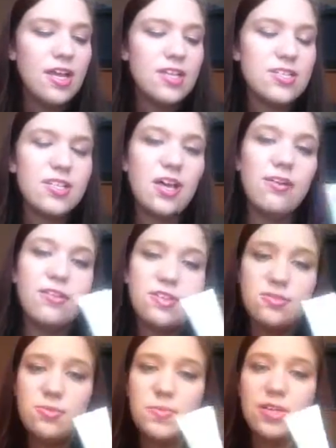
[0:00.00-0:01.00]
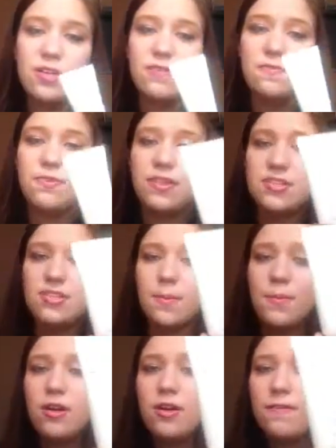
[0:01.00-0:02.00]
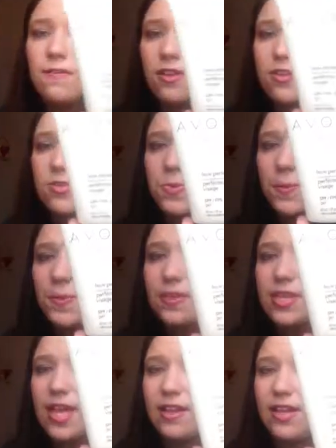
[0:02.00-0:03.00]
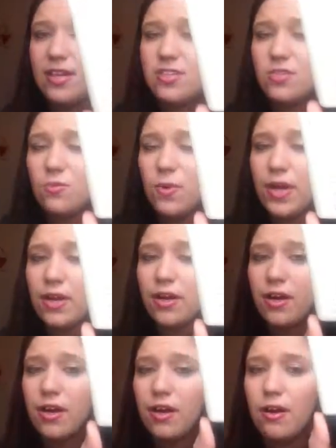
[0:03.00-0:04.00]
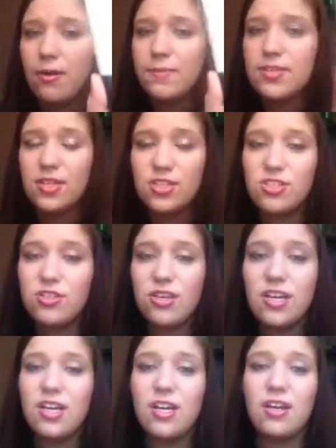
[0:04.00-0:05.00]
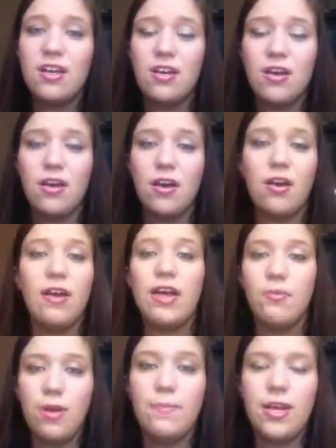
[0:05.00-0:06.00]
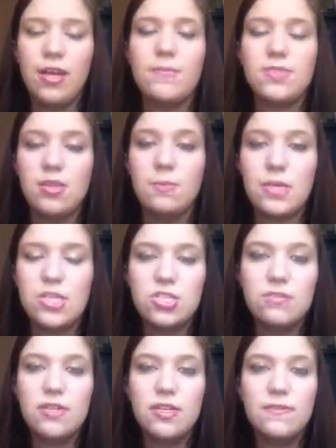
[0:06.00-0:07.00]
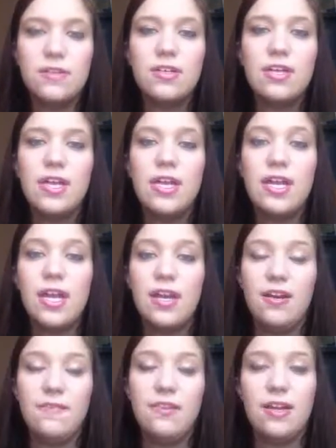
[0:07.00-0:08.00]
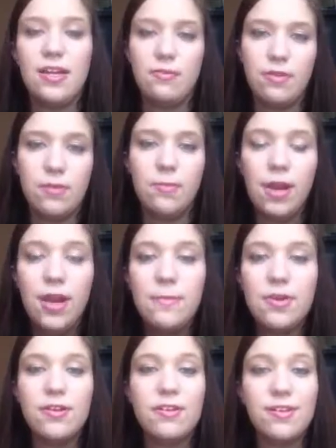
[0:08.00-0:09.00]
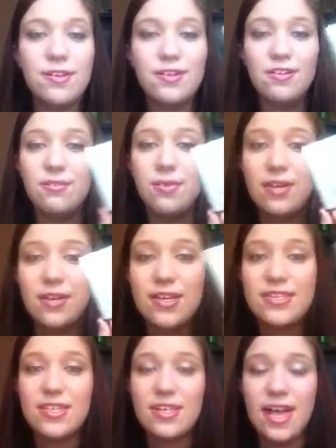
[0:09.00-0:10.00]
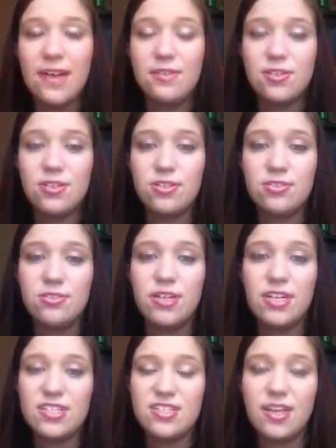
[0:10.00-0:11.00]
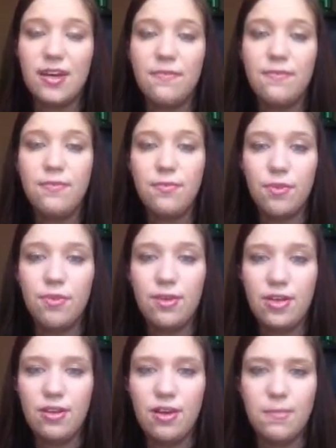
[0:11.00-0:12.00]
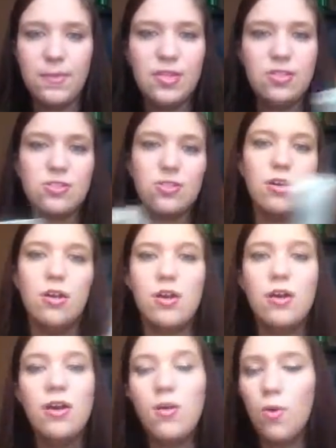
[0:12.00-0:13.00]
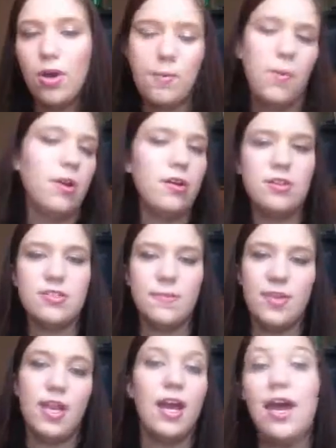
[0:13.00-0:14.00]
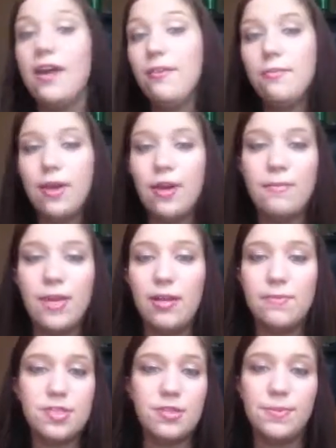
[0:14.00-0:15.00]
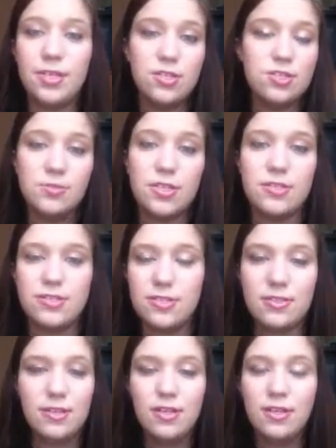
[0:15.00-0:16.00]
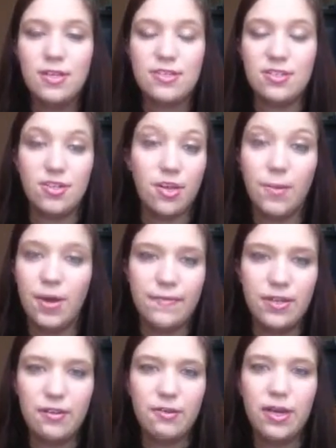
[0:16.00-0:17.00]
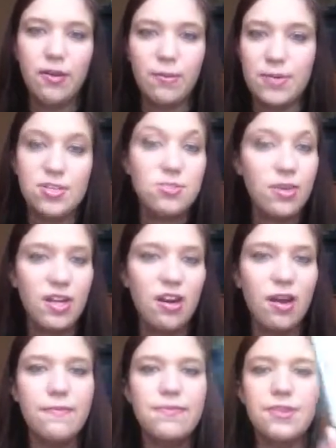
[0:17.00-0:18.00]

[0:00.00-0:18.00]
So this would be good for the summer for those people that like to wear sunscreen or wear makeup to the beach or whatever. And if you like to wear a primer, then you could wear this and have your sunscreen and stuff for when you go to the beach or water park or something. I don't wear makeup to the beach because it's going to come off anyway, or I might sweat it off.